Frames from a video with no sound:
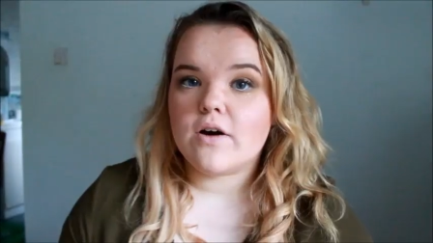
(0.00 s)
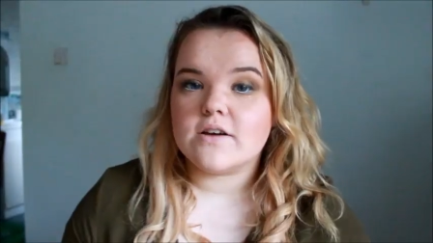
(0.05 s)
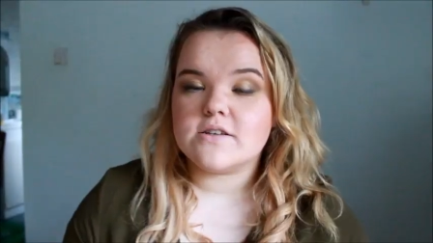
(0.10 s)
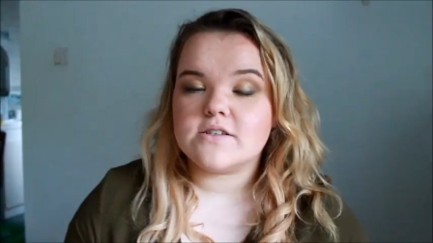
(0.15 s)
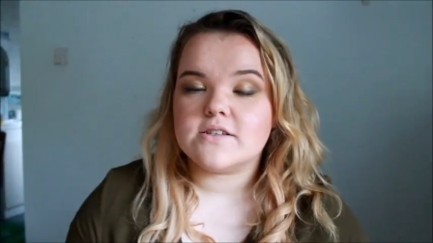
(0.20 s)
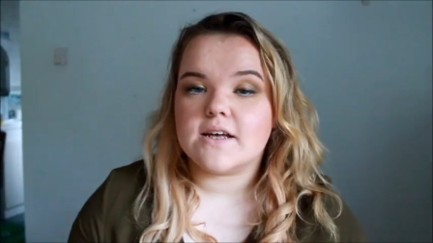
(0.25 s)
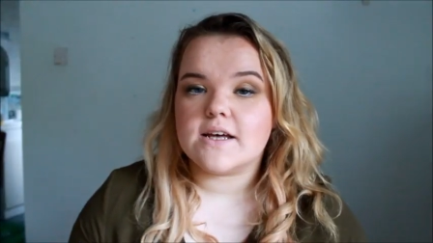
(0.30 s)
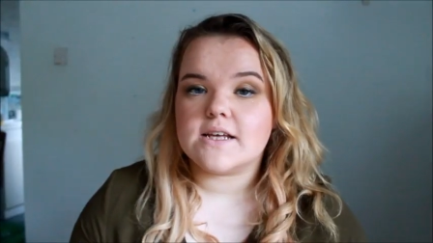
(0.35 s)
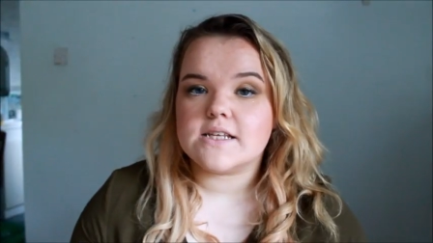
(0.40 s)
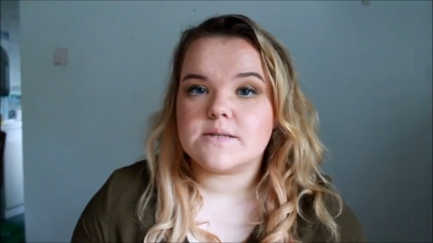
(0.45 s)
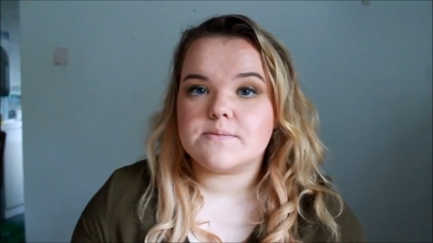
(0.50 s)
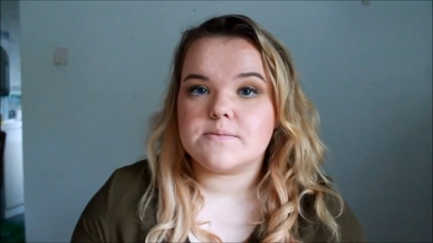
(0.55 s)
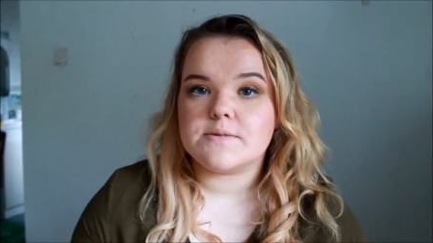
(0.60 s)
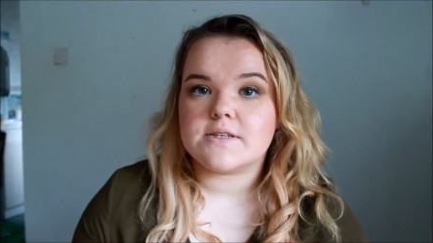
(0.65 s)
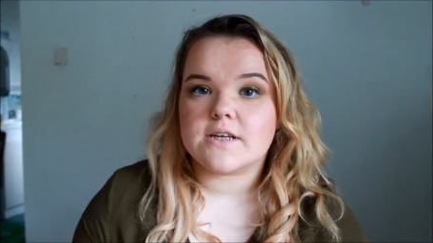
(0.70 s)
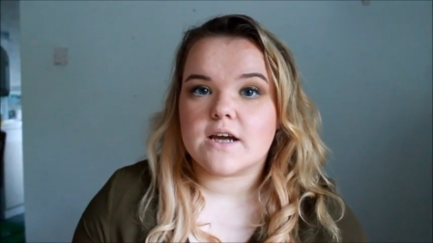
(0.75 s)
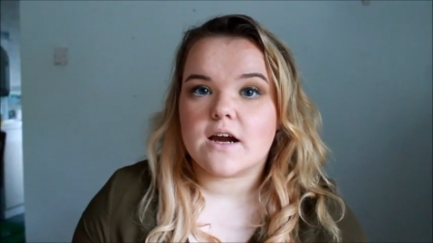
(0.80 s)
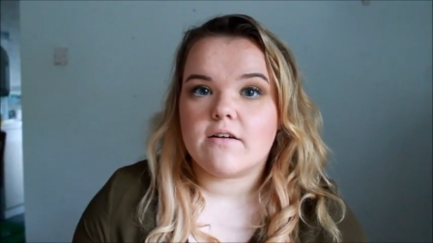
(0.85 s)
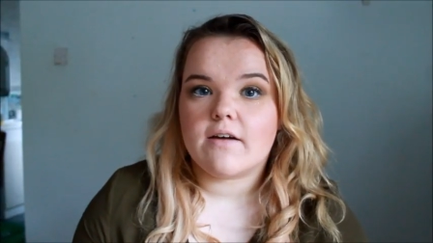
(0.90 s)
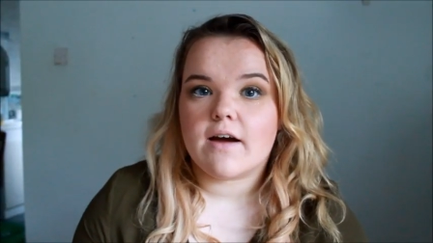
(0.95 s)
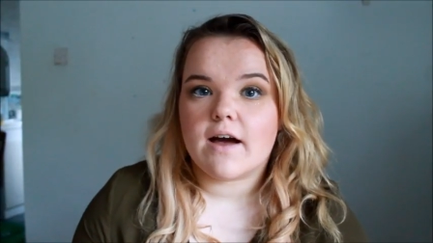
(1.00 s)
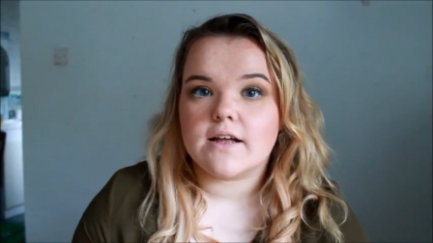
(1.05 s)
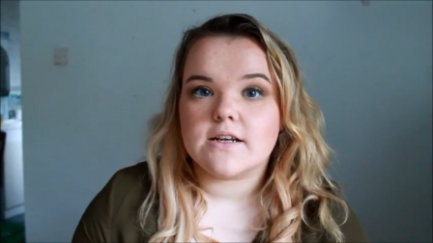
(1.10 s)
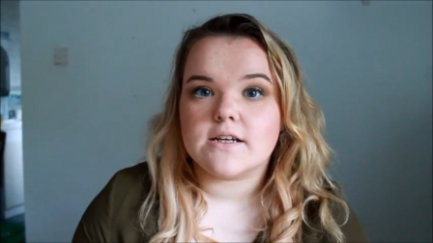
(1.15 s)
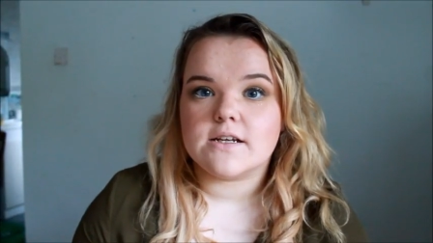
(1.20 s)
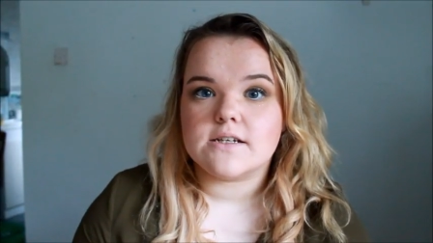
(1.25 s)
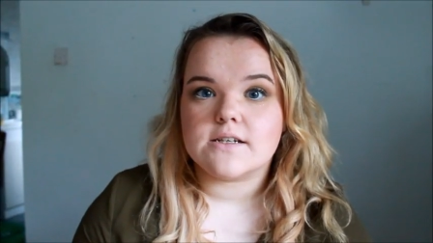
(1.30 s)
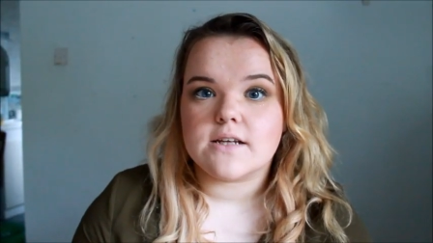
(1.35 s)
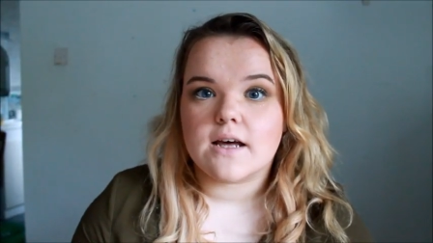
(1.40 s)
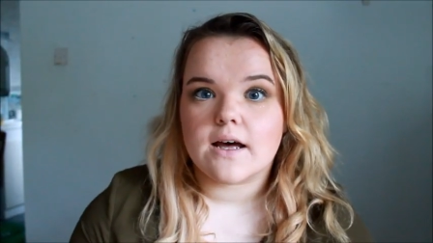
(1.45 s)
Okay, so that is the mascara
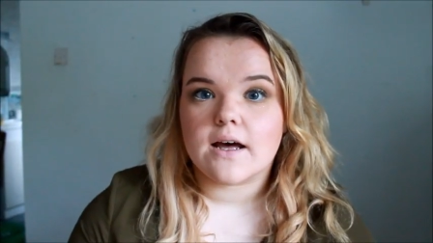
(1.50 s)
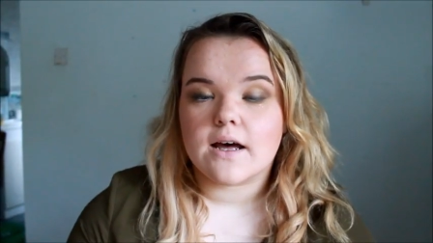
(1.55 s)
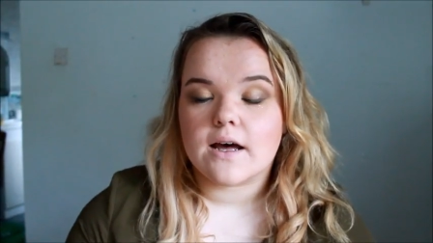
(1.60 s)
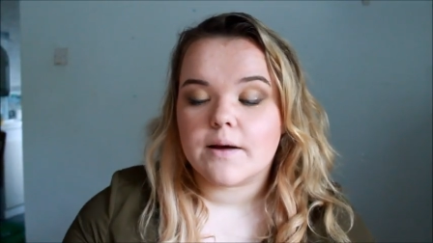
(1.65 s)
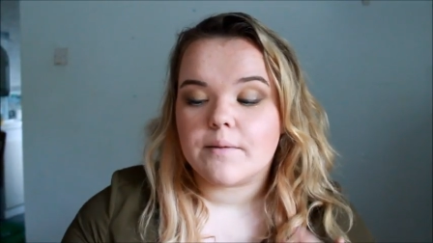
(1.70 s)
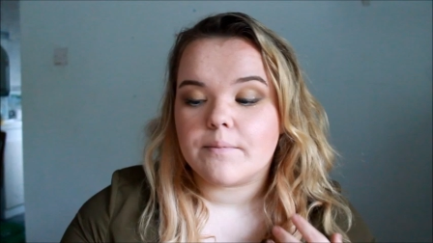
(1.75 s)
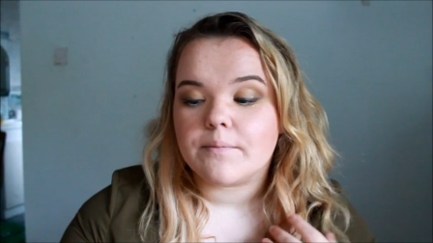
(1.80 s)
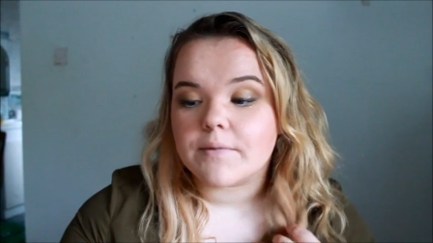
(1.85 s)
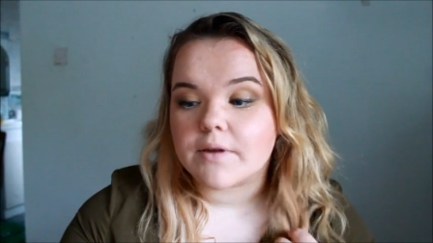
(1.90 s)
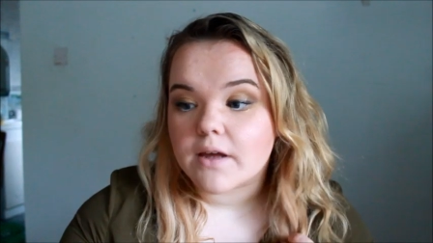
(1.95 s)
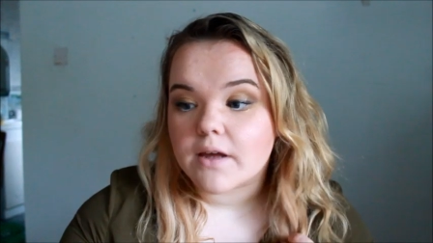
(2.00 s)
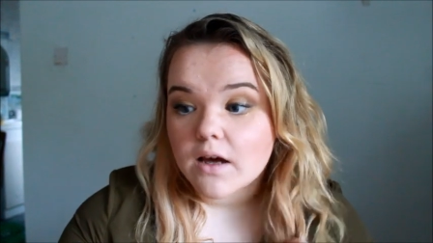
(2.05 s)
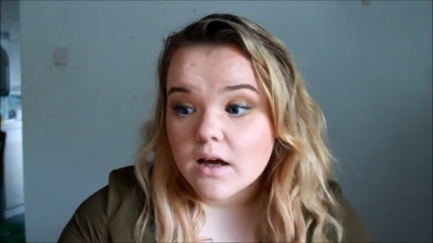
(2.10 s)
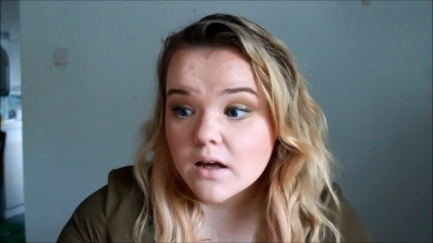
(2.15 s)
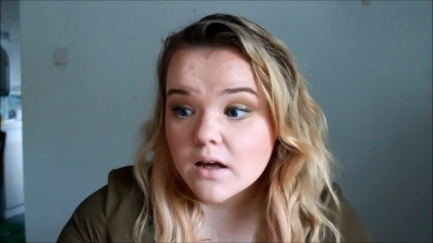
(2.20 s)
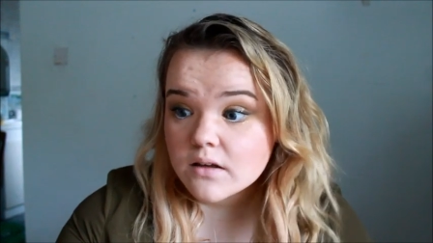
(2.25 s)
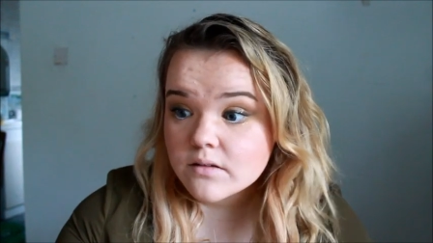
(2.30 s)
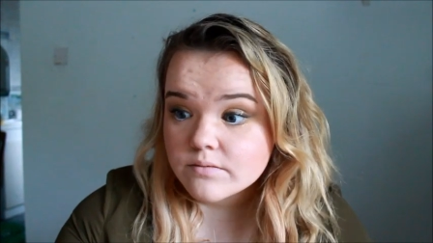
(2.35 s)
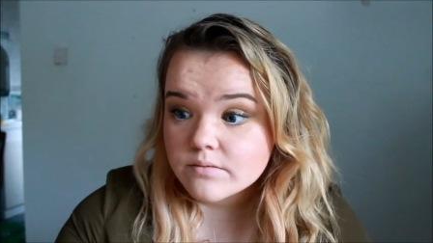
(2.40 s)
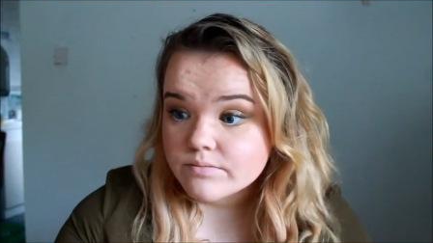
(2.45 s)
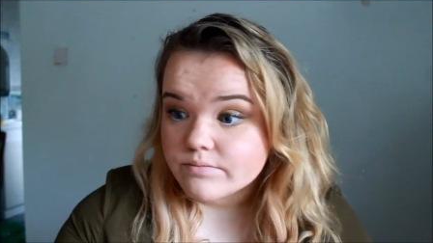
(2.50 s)
added. Um, yeah,